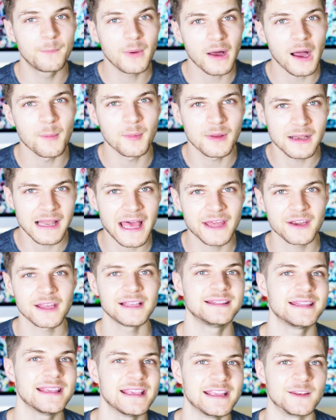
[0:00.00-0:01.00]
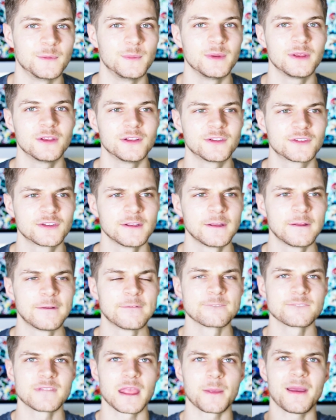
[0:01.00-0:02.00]
but I'm glad I did because
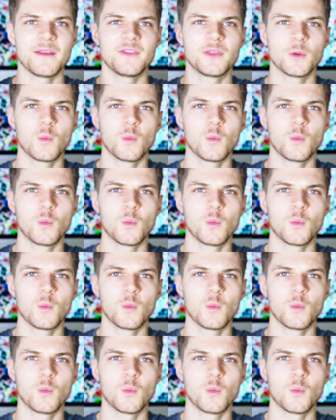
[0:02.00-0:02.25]
they made